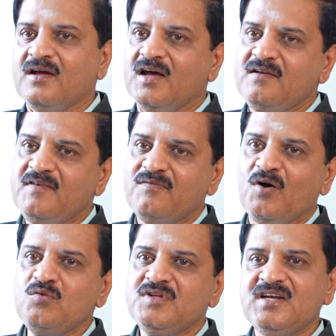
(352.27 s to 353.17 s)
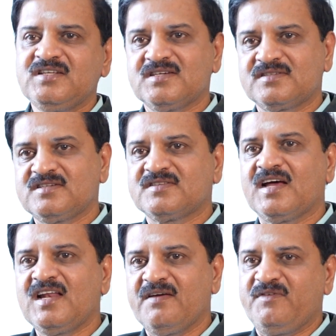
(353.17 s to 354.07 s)
and we found that yes it is
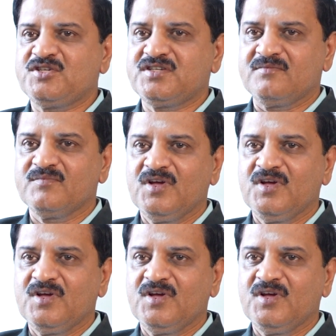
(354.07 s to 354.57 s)
highly efficient.